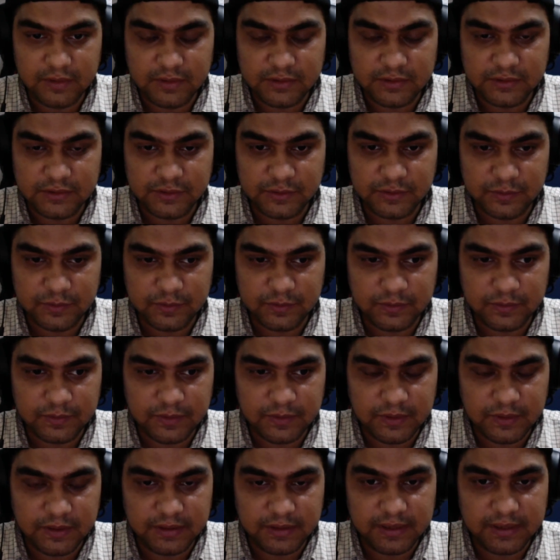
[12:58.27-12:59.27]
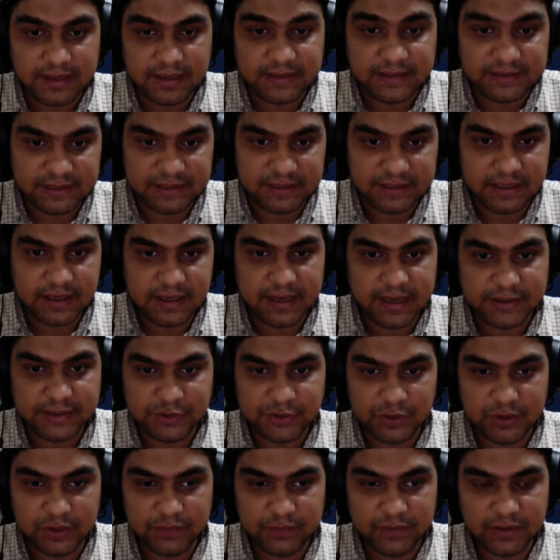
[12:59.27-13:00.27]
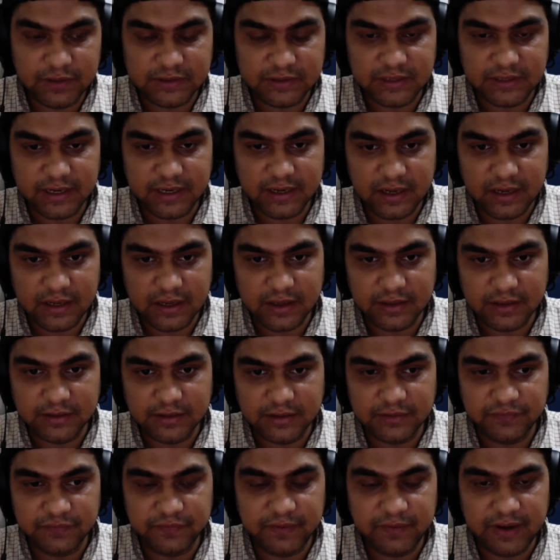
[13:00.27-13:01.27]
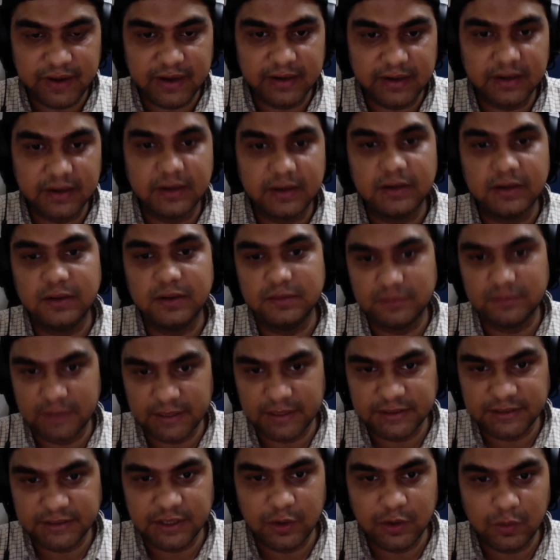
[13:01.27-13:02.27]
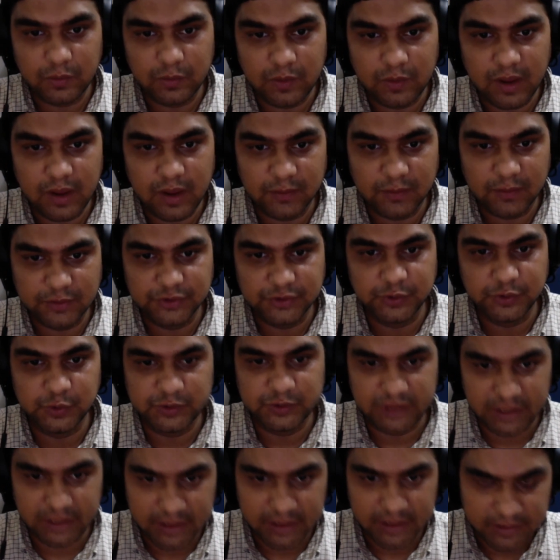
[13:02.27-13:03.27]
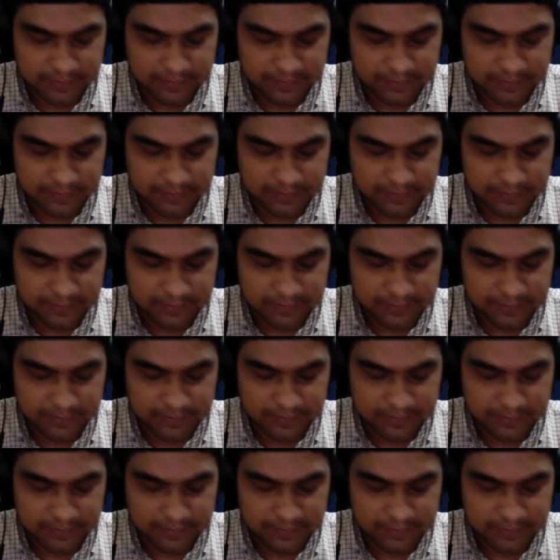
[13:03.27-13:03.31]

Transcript: So that signal actually works like a current, while that's how I was using it.